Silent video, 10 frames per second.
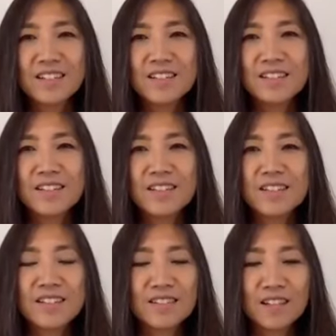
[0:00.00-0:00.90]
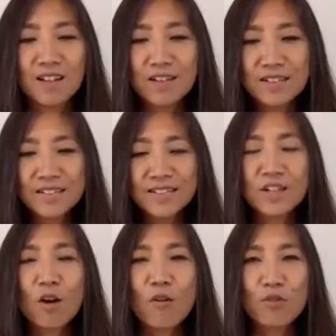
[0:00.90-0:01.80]
Sit
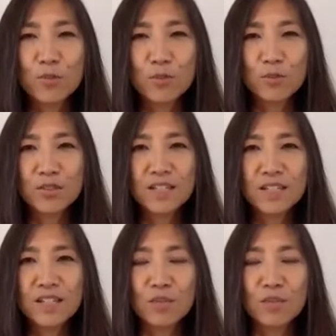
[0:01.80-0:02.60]
comfortably.